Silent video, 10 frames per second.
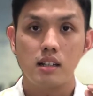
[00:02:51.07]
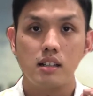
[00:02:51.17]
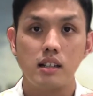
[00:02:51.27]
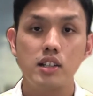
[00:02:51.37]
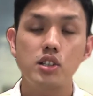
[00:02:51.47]

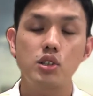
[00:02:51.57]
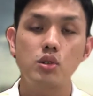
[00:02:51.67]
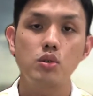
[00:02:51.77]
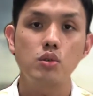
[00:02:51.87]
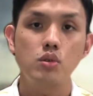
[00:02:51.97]
is
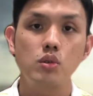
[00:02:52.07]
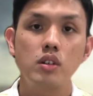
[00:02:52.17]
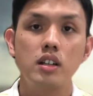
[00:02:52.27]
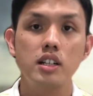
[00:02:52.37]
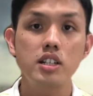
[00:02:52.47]
to
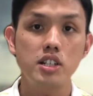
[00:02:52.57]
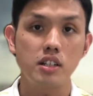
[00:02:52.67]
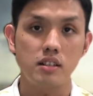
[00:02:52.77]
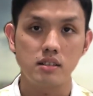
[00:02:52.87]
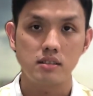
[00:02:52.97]

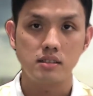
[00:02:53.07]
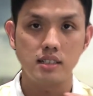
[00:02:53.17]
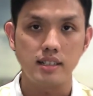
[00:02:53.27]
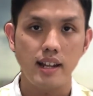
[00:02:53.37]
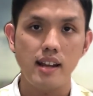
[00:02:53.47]
nurture
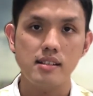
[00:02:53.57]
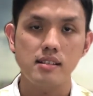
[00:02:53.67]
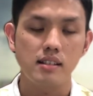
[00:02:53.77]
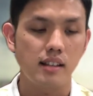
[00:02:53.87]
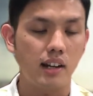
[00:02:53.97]
the
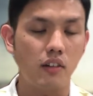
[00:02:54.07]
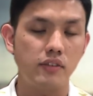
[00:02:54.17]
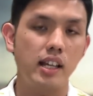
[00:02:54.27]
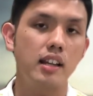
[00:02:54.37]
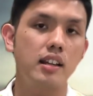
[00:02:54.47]
next line of
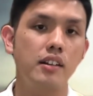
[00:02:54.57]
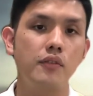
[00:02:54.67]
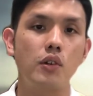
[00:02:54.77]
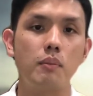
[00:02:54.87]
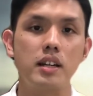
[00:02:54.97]
talent
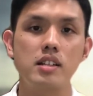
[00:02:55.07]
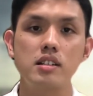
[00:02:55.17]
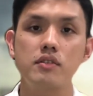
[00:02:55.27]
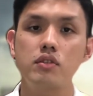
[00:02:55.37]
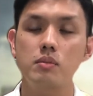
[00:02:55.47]
for
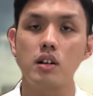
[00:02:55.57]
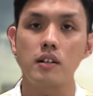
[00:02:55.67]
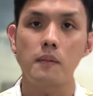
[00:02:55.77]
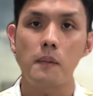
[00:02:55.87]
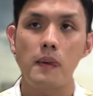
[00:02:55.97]
Malaysian
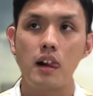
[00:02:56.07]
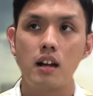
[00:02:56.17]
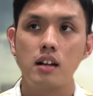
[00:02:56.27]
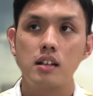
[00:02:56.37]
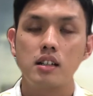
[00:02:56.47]
football.
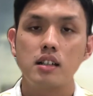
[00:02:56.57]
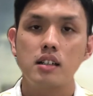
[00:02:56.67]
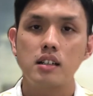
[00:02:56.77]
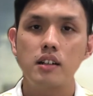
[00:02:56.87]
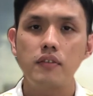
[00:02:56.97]

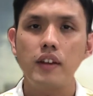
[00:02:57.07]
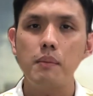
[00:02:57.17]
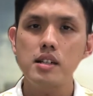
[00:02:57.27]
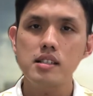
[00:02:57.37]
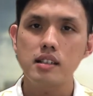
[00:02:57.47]
The
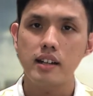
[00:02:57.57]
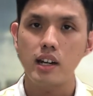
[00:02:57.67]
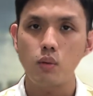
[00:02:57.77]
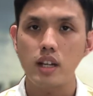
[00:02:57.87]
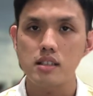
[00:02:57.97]
famous
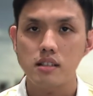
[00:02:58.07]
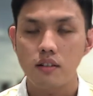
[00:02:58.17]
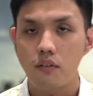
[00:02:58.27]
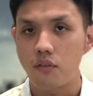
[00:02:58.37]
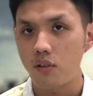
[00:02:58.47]
graduates
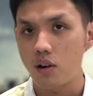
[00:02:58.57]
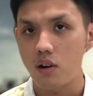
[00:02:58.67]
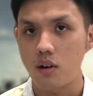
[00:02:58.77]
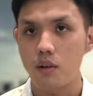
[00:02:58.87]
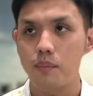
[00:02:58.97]

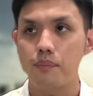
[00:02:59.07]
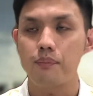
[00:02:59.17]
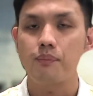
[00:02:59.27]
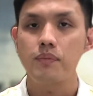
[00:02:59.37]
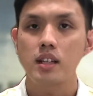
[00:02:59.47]

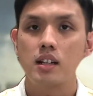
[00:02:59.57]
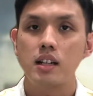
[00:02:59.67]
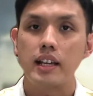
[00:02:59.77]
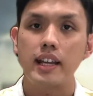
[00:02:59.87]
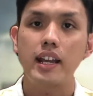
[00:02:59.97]
from
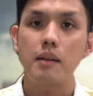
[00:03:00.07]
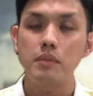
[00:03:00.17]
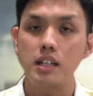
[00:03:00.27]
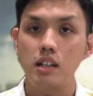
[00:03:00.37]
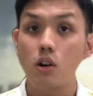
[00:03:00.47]

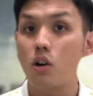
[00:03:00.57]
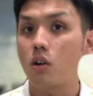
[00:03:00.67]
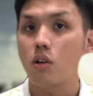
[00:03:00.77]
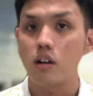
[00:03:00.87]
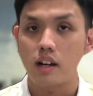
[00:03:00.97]
AMD
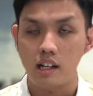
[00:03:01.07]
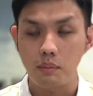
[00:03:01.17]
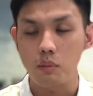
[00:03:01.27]
or Academy